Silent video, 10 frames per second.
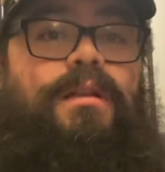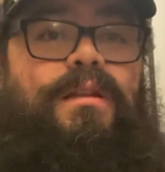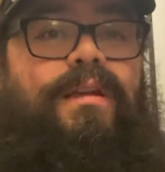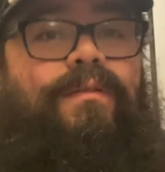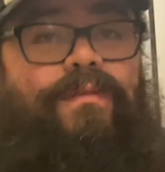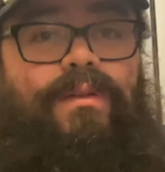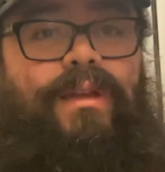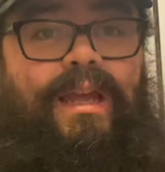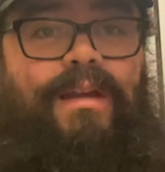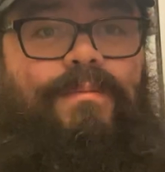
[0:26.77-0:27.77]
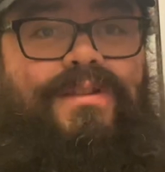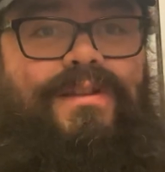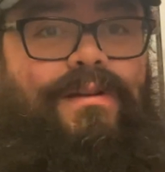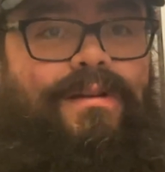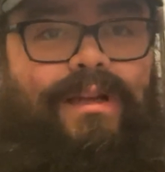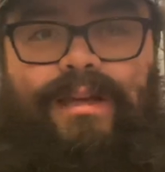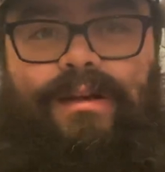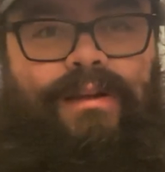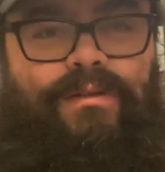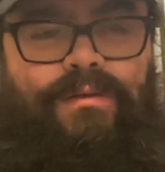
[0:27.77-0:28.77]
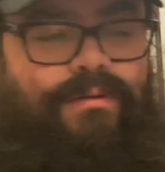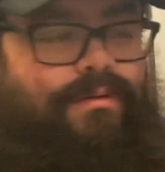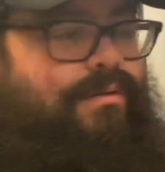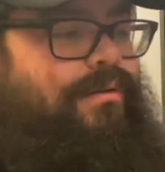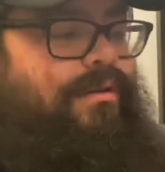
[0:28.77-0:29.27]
Thankfully, Amazon and other